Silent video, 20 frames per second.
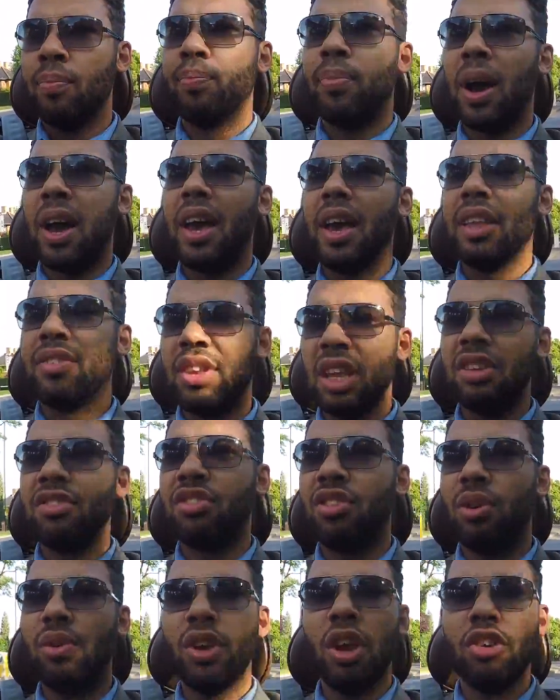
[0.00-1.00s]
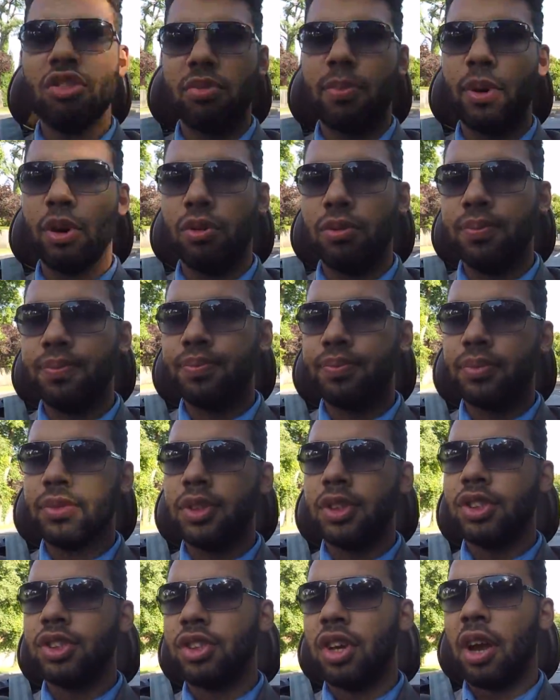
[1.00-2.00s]
But it is still usable.
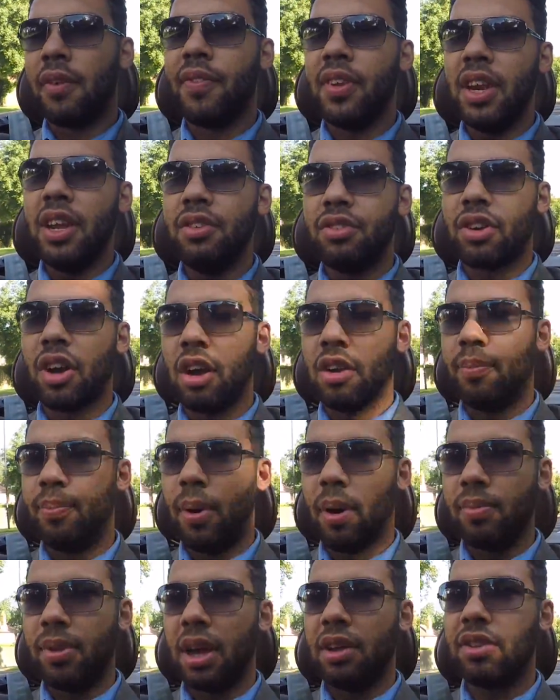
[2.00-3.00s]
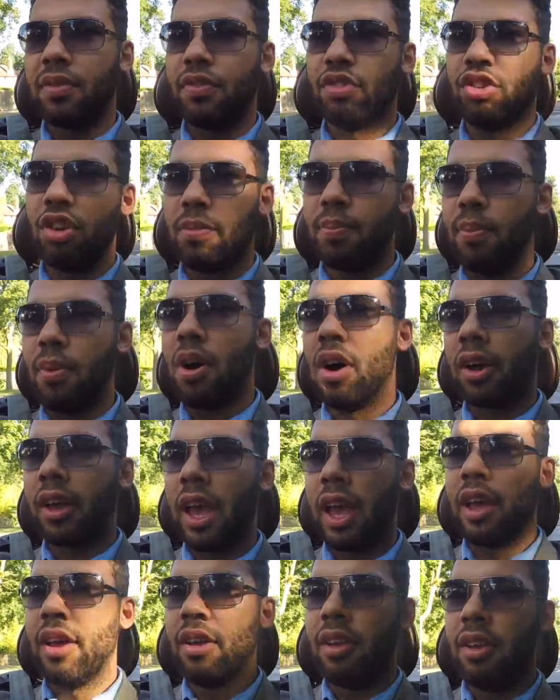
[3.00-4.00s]
So if you need to pop down to the
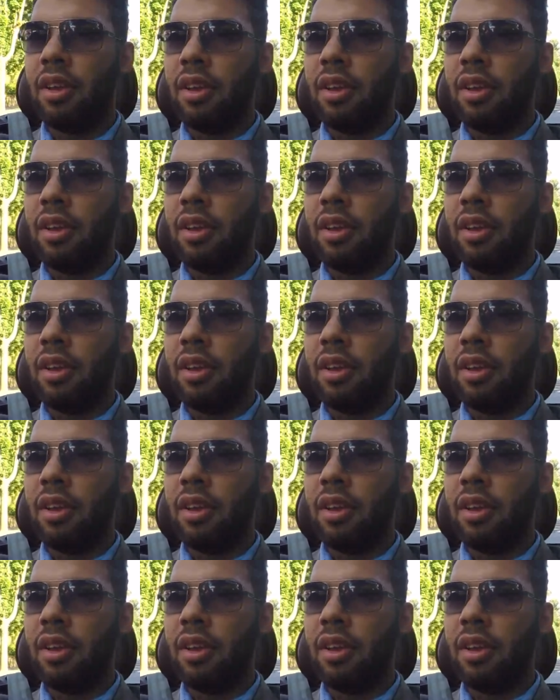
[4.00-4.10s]
supermarket,